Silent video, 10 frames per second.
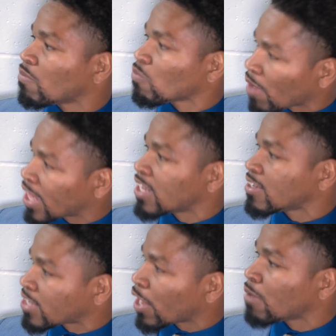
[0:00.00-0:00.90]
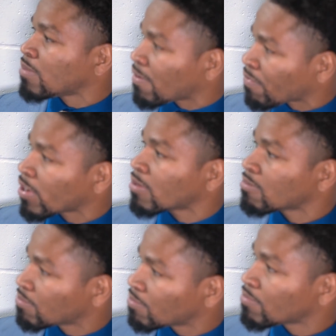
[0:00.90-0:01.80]
It's a
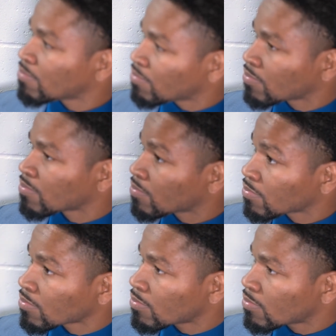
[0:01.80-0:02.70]
great comparison.